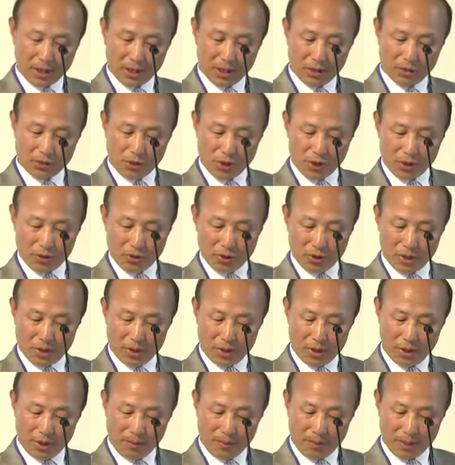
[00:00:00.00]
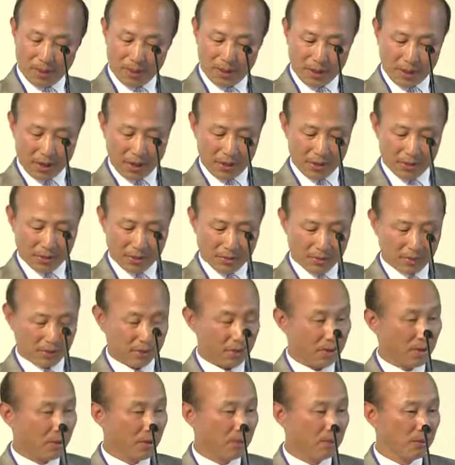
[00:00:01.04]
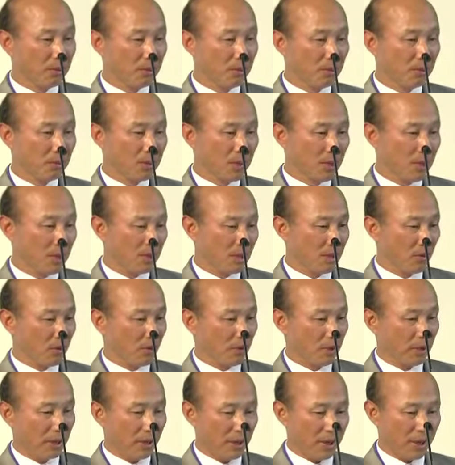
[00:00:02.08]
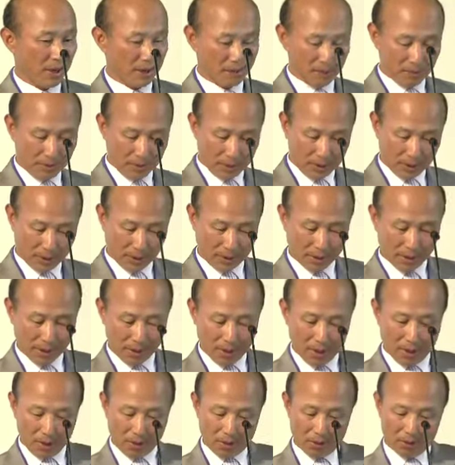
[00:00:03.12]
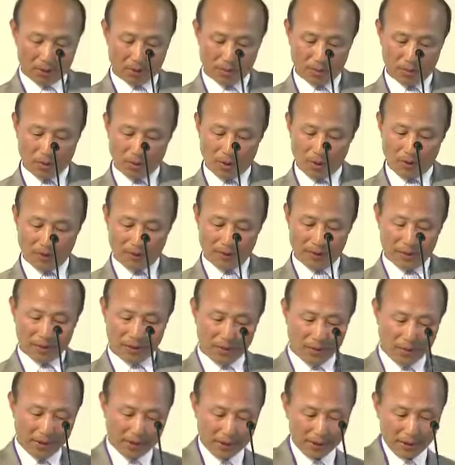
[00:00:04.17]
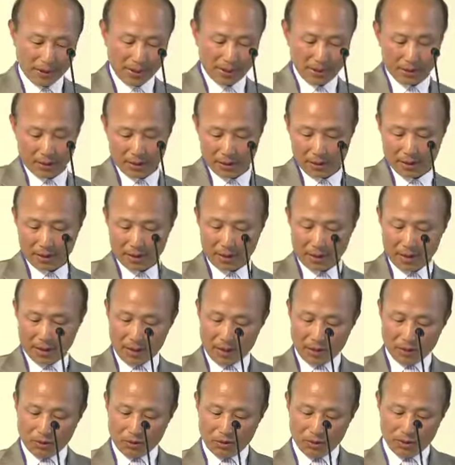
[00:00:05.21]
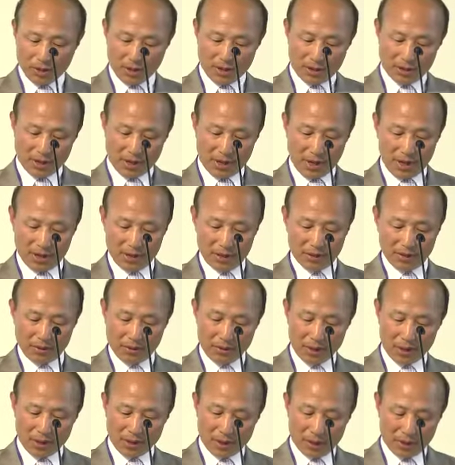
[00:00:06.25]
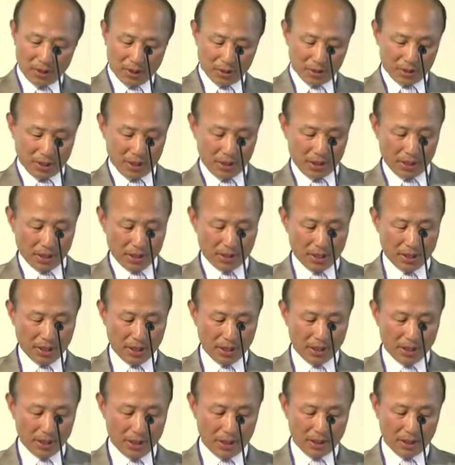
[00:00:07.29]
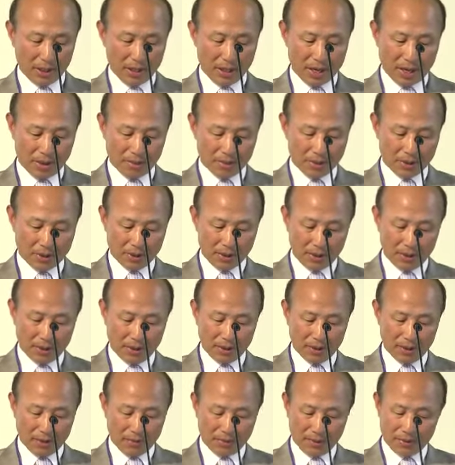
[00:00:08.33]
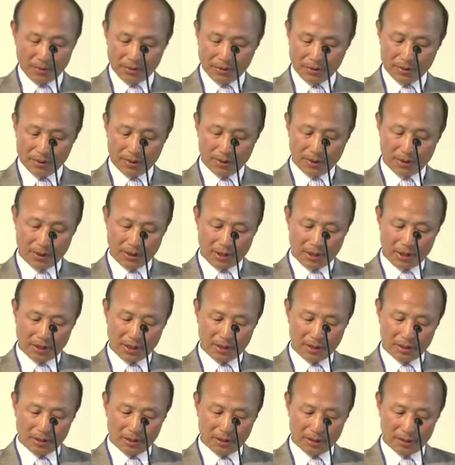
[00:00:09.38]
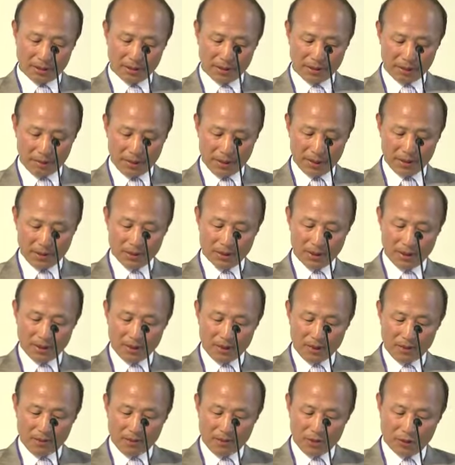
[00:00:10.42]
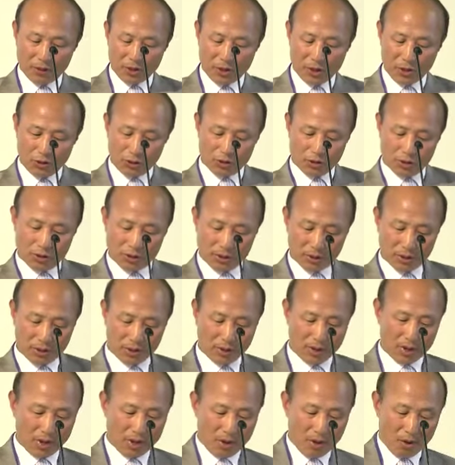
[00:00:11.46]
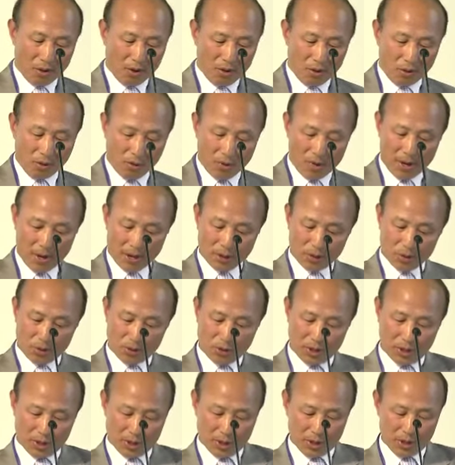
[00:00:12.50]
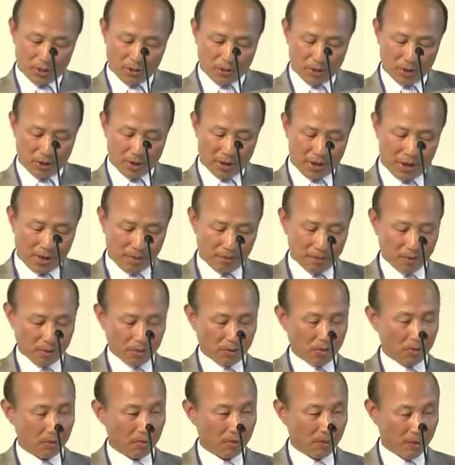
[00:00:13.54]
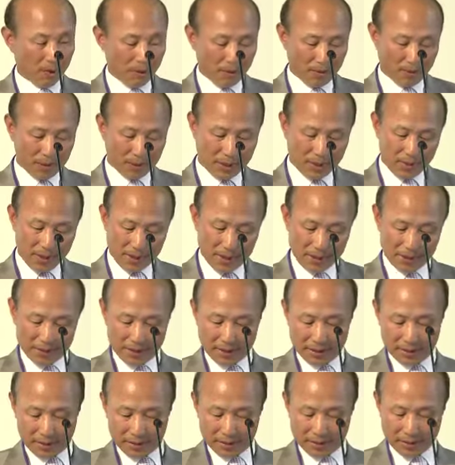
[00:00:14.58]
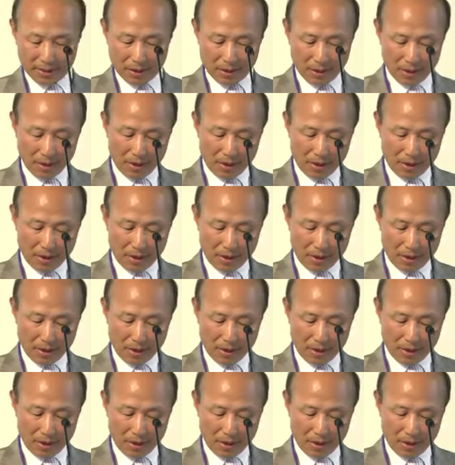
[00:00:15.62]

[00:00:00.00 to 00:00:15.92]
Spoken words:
educational implications of social network games on mobile devices. To this end, we conducted in-depth interviews and surveys for teachers who play social network games on mobile devices